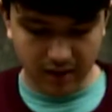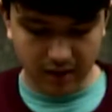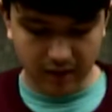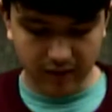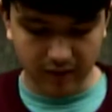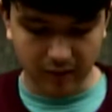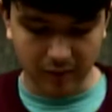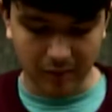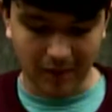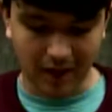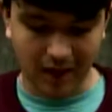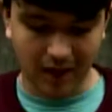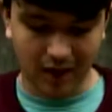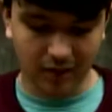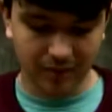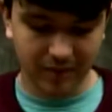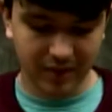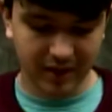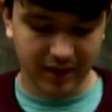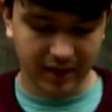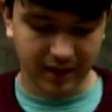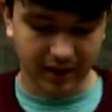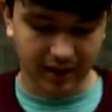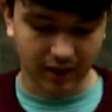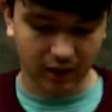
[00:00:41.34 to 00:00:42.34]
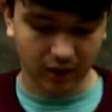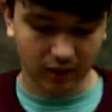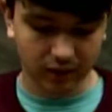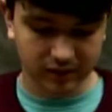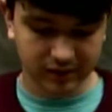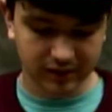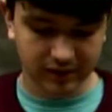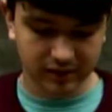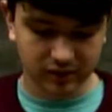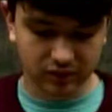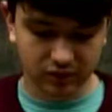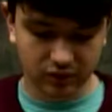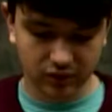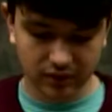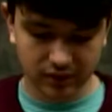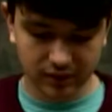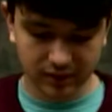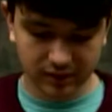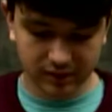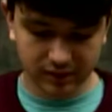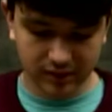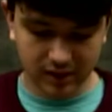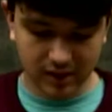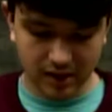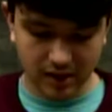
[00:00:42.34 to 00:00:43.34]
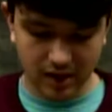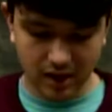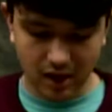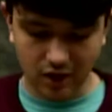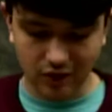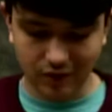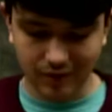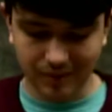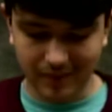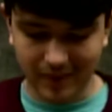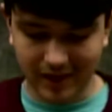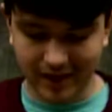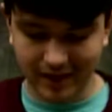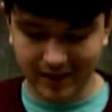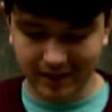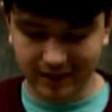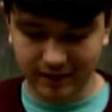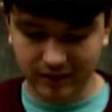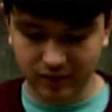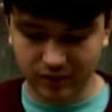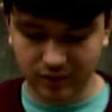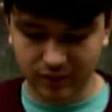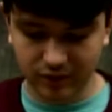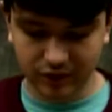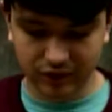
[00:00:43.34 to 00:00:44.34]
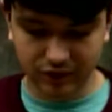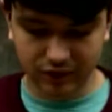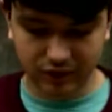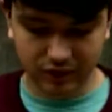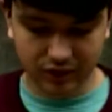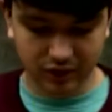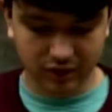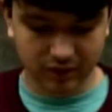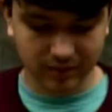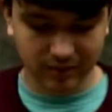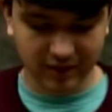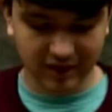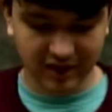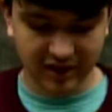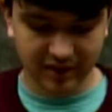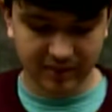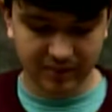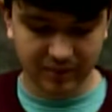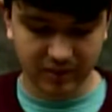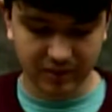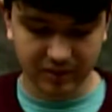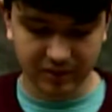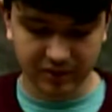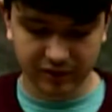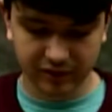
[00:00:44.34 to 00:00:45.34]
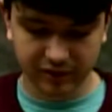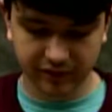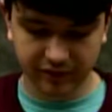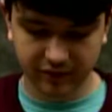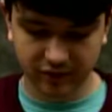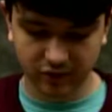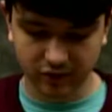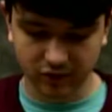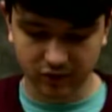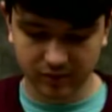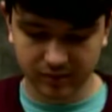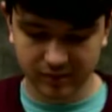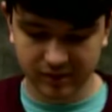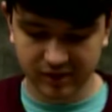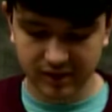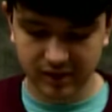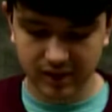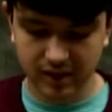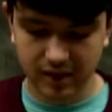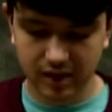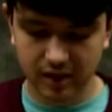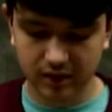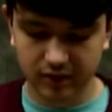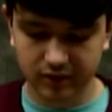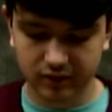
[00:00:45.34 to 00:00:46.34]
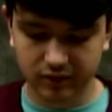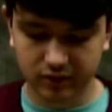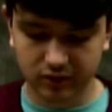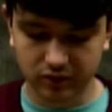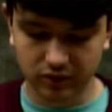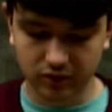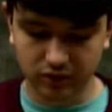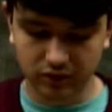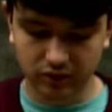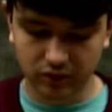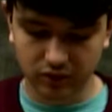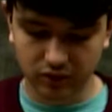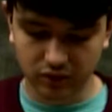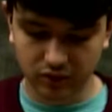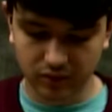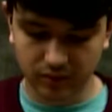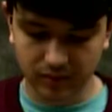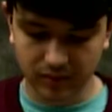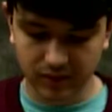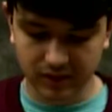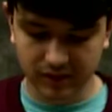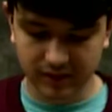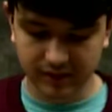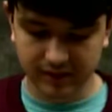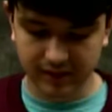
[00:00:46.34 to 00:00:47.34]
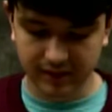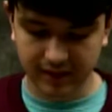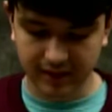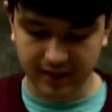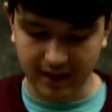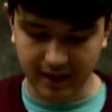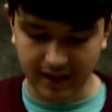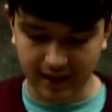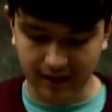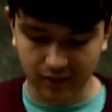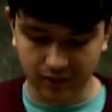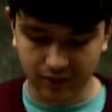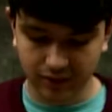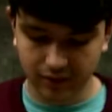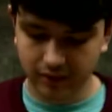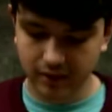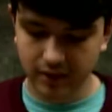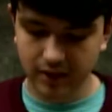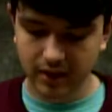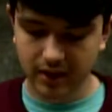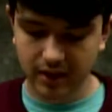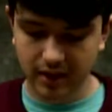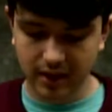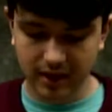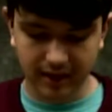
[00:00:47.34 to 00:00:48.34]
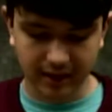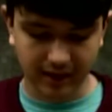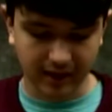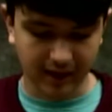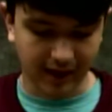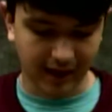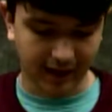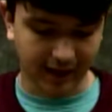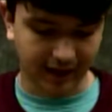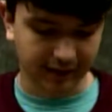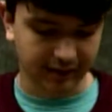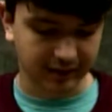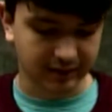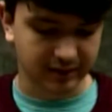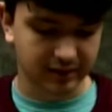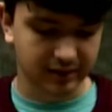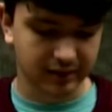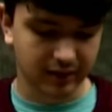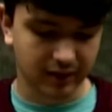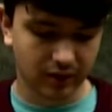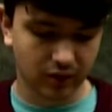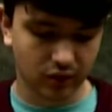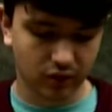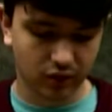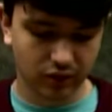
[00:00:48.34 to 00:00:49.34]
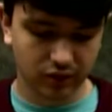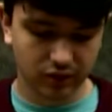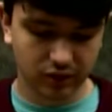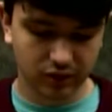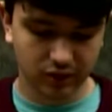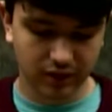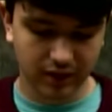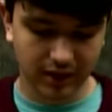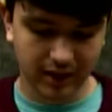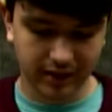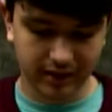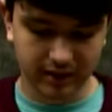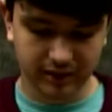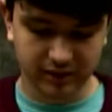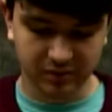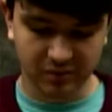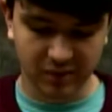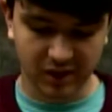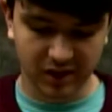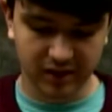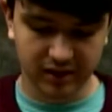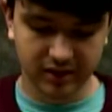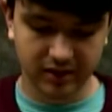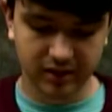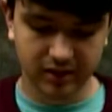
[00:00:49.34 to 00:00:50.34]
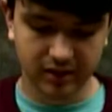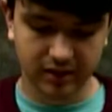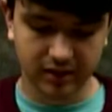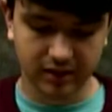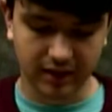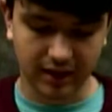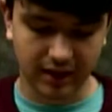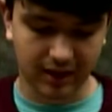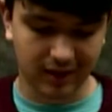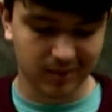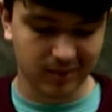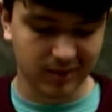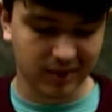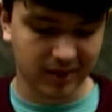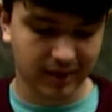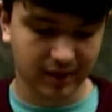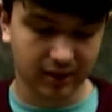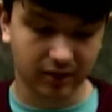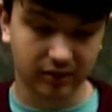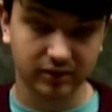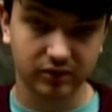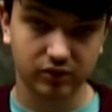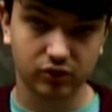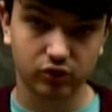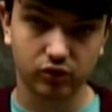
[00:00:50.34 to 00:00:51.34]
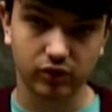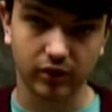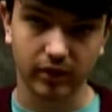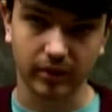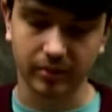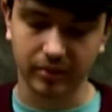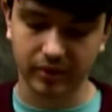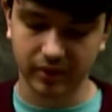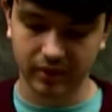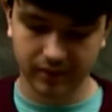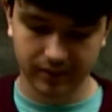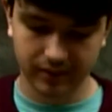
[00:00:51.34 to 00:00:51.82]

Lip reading: From Albion Hills, students are reminded to return completed permission forms to Ms. Gallo in guidance in order to get a spot in the Albion Hills trip.